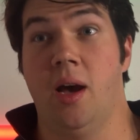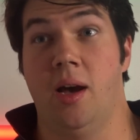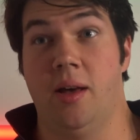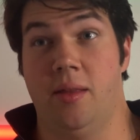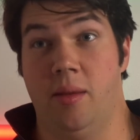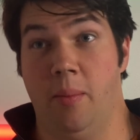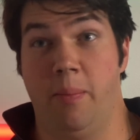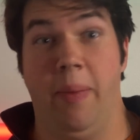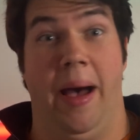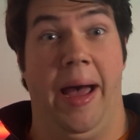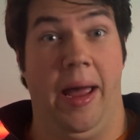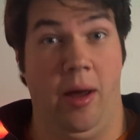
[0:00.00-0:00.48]

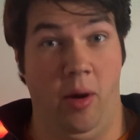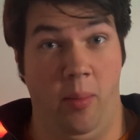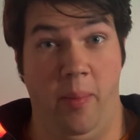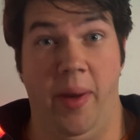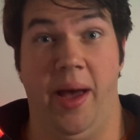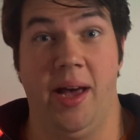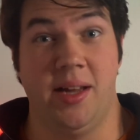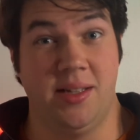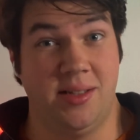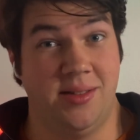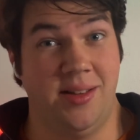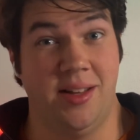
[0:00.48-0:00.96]
the
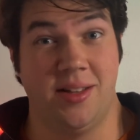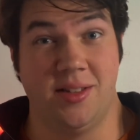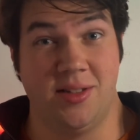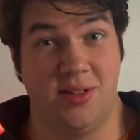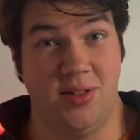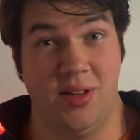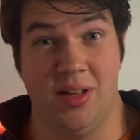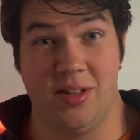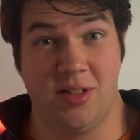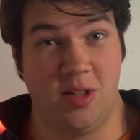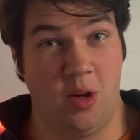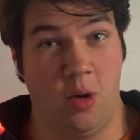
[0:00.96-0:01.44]
biomass
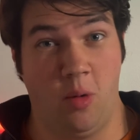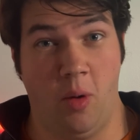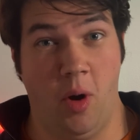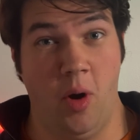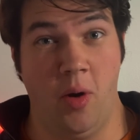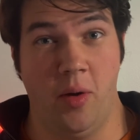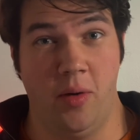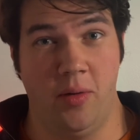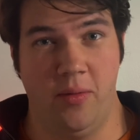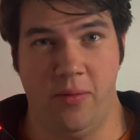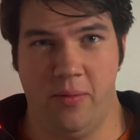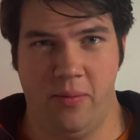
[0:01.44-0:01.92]
that's
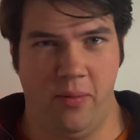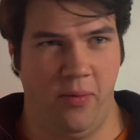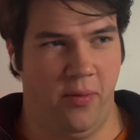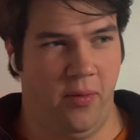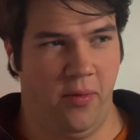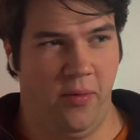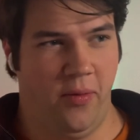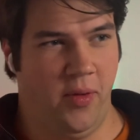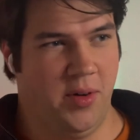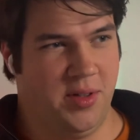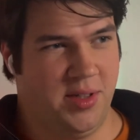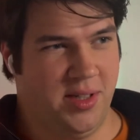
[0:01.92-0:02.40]
grown
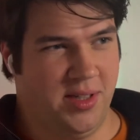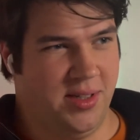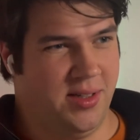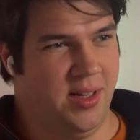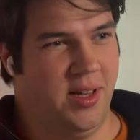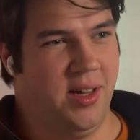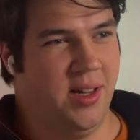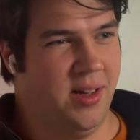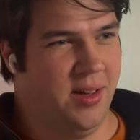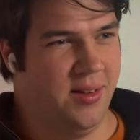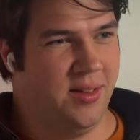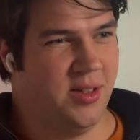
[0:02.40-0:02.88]
versus
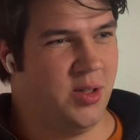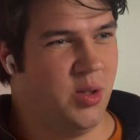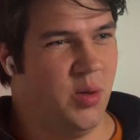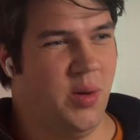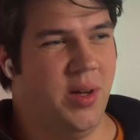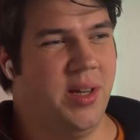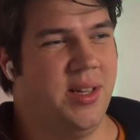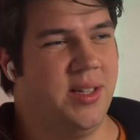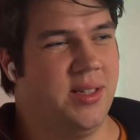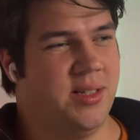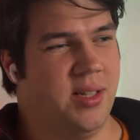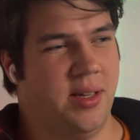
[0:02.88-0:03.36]
the
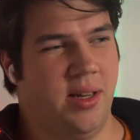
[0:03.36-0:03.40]
trees,